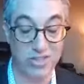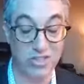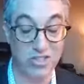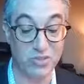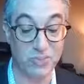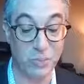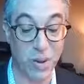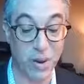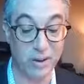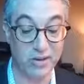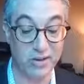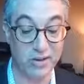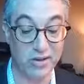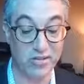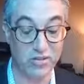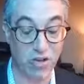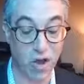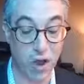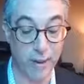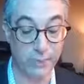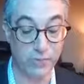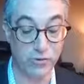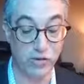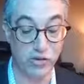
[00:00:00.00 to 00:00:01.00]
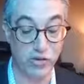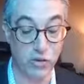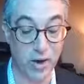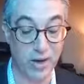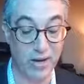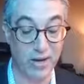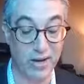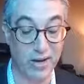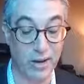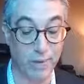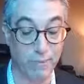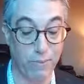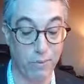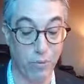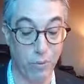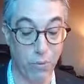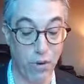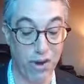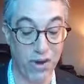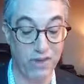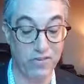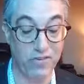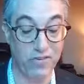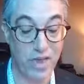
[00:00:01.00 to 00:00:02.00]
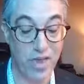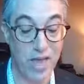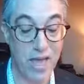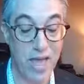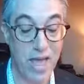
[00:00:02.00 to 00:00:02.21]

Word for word: spending time training employees,